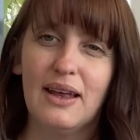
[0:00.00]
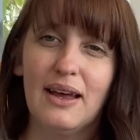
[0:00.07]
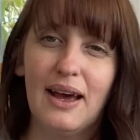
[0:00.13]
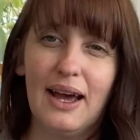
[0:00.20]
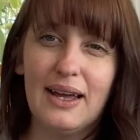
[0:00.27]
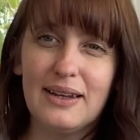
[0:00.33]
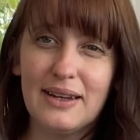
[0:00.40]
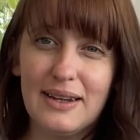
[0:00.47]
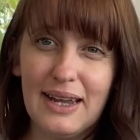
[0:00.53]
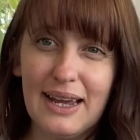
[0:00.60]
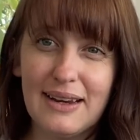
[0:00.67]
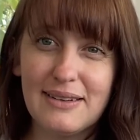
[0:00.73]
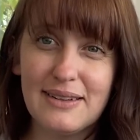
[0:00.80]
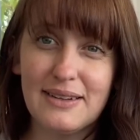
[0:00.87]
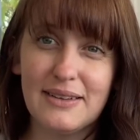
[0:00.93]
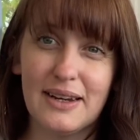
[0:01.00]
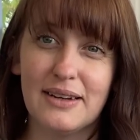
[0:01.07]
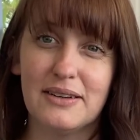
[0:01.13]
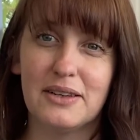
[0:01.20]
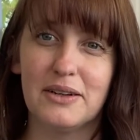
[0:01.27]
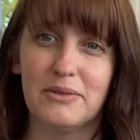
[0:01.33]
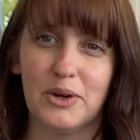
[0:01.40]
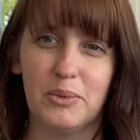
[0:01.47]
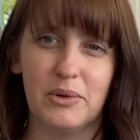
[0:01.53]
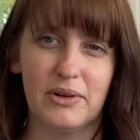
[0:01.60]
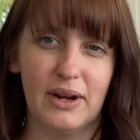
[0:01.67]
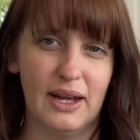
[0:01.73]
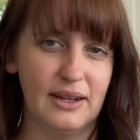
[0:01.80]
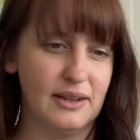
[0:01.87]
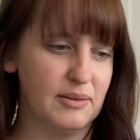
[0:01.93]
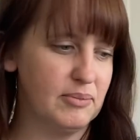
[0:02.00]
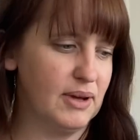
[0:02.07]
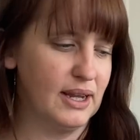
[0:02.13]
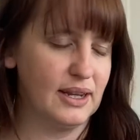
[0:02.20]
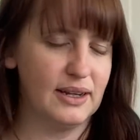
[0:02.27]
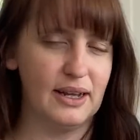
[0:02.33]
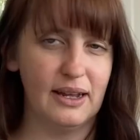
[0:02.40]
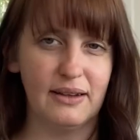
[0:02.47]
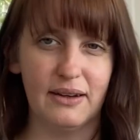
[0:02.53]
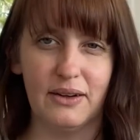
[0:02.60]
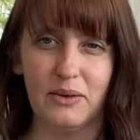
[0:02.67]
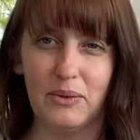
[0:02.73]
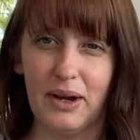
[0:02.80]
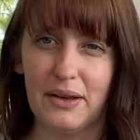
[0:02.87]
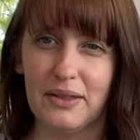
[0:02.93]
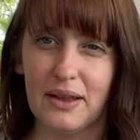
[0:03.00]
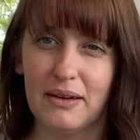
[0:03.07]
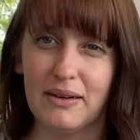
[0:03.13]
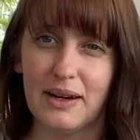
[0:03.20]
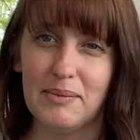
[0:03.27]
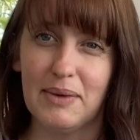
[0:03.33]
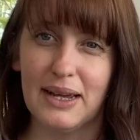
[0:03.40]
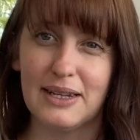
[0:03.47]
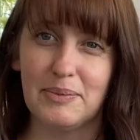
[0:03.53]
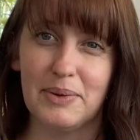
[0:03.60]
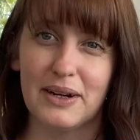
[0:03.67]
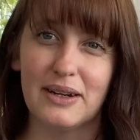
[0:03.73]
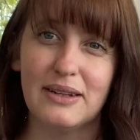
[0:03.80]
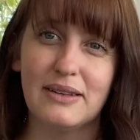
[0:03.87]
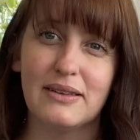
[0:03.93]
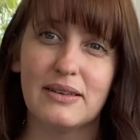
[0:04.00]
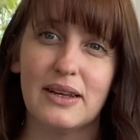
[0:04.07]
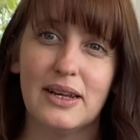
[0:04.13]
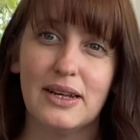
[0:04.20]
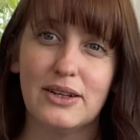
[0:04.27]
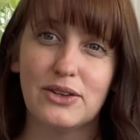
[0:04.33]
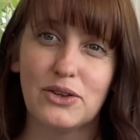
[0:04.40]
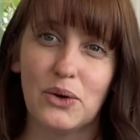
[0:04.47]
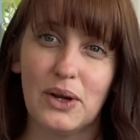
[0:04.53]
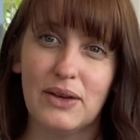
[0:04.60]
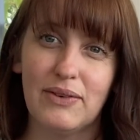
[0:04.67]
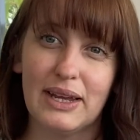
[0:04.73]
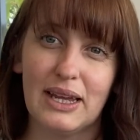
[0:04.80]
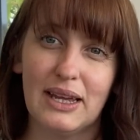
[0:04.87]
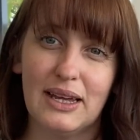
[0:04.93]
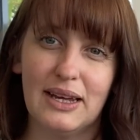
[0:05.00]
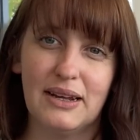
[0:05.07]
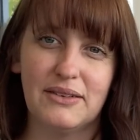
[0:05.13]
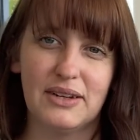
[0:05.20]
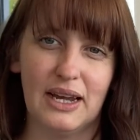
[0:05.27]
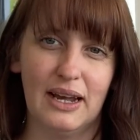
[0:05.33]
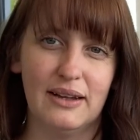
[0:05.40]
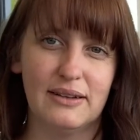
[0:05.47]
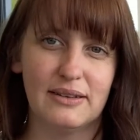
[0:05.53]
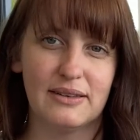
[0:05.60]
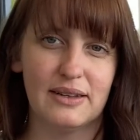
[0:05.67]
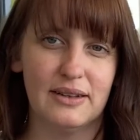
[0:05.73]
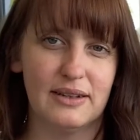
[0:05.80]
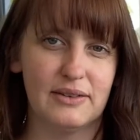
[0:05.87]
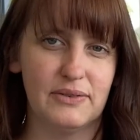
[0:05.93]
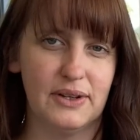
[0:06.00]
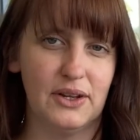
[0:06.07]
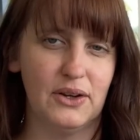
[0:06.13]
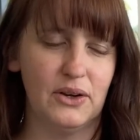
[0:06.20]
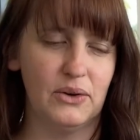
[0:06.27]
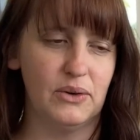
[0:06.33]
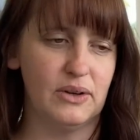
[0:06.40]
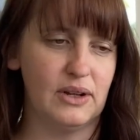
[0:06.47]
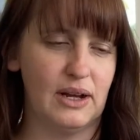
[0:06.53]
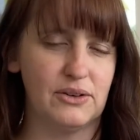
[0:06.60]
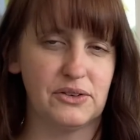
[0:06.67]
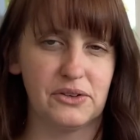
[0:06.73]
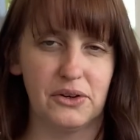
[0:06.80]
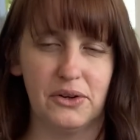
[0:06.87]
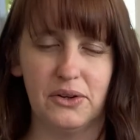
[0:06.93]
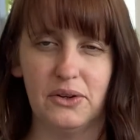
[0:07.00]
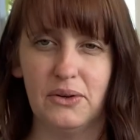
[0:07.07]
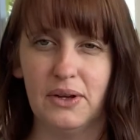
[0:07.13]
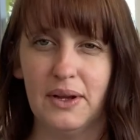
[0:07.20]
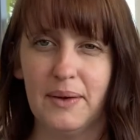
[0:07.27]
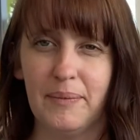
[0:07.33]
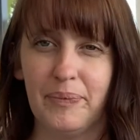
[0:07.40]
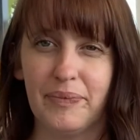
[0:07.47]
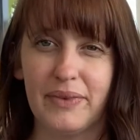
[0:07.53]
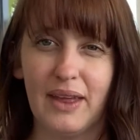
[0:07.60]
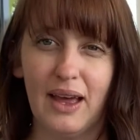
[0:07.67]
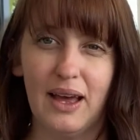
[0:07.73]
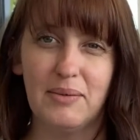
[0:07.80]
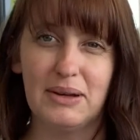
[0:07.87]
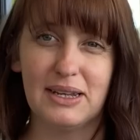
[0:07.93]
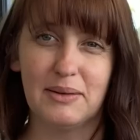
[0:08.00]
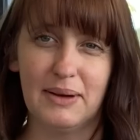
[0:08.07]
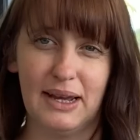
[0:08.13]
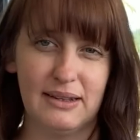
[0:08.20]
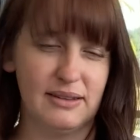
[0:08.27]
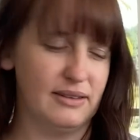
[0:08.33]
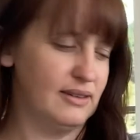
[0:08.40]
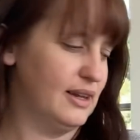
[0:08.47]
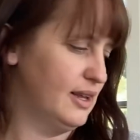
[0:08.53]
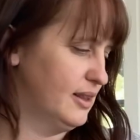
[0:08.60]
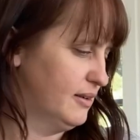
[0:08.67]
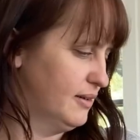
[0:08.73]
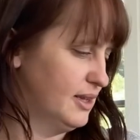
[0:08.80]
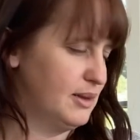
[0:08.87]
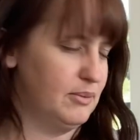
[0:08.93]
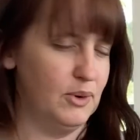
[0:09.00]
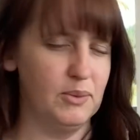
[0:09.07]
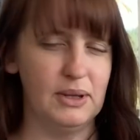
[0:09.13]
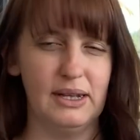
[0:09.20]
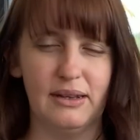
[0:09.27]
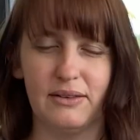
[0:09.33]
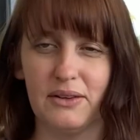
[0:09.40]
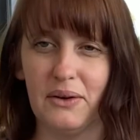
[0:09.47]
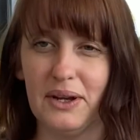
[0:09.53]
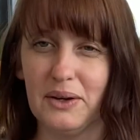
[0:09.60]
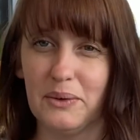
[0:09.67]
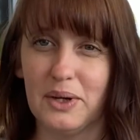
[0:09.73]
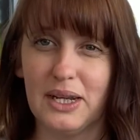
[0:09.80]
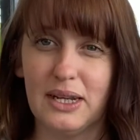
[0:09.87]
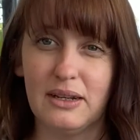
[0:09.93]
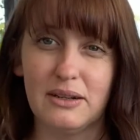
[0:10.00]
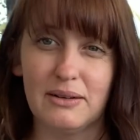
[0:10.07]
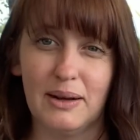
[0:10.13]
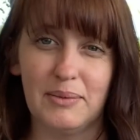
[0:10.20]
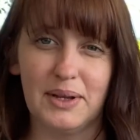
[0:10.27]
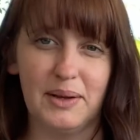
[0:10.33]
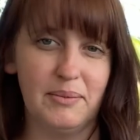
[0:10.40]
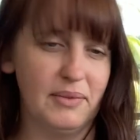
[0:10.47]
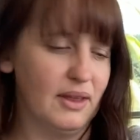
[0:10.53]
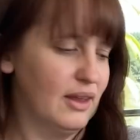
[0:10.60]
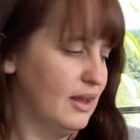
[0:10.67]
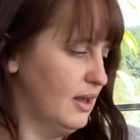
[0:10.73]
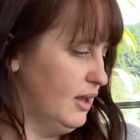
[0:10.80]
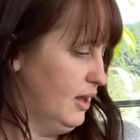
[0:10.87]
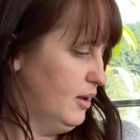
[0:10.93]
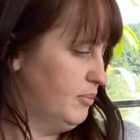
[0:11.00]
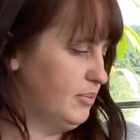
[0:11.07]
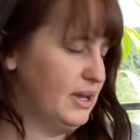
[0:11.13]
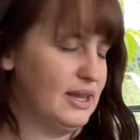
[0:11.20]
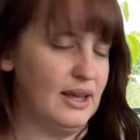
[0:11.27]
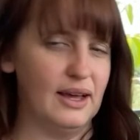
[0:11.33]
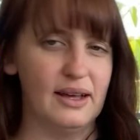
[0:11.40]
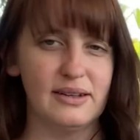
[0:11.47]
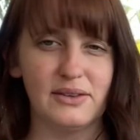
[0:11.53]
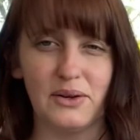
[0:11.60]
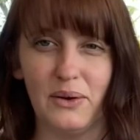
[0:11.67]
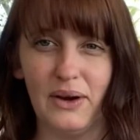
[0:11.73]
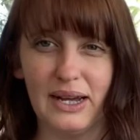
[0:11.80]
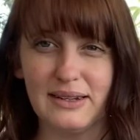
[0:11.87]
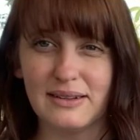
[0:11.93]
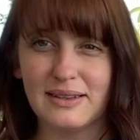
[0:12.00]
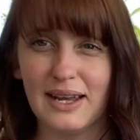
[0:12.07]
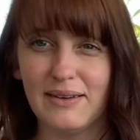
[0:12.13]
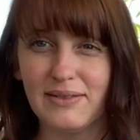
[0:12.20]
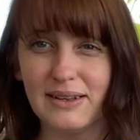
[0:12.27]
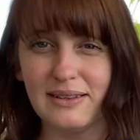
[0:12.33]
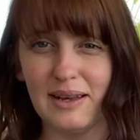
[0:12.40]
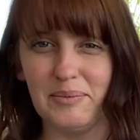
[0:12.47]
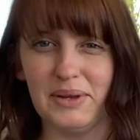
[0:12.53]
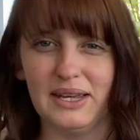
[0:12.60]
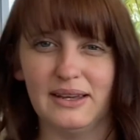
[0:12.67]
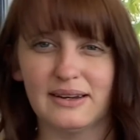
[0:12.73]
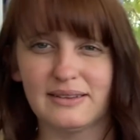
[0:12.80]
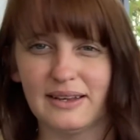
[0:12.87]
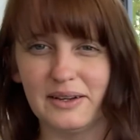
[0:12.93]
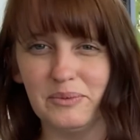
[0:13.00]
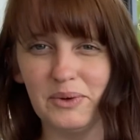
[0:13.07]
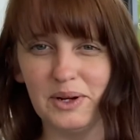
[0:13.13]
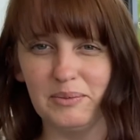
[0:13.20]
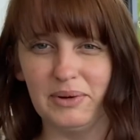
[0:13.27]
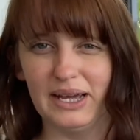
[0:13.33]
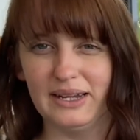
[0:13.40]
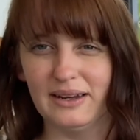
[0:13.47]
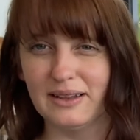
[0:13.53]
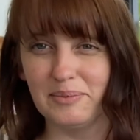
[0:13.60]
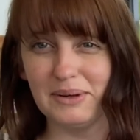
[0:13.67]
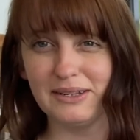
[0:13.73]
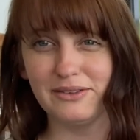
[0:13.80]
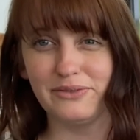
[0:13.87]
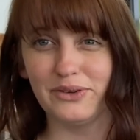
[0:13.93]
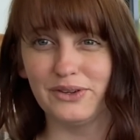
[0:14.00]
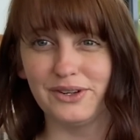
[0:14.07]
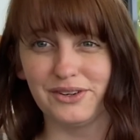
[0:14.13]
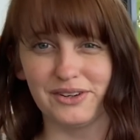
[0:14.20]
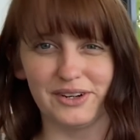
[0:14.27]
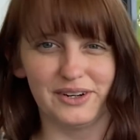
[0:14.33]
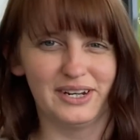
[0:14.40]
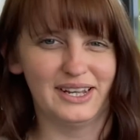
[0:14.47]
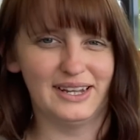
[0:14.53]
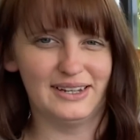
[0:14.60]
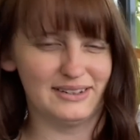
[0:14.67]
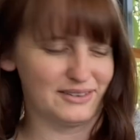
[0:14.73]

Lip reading: I did actually change their room around. Mike and I did it while they were at Mike's parents. So if I get a chance in this video, I'll show you. But Tobias is down there at the moment, so I don't want to interrupt him. But yeah, so I just have this up here because I didn't want to buy another piece of furniture and it's